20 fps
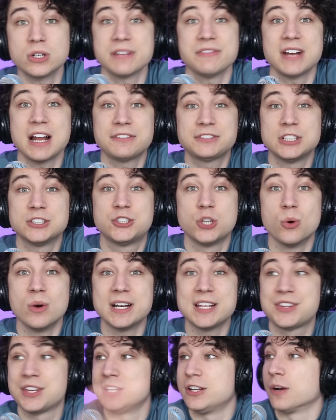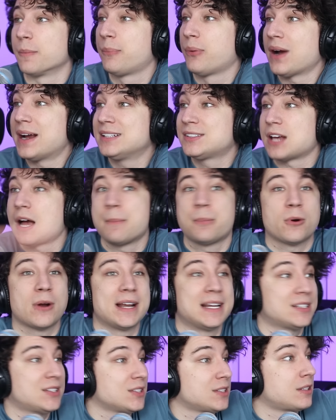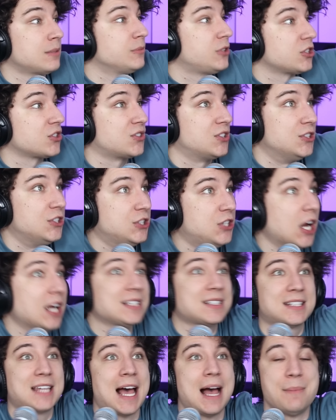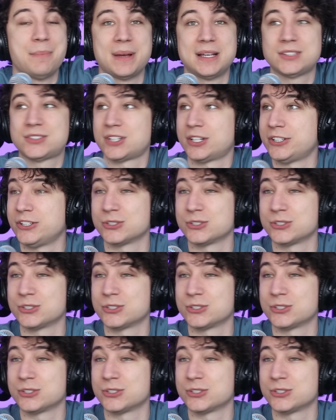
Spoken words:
even have to do anything. Your brain's operating system just does that based on your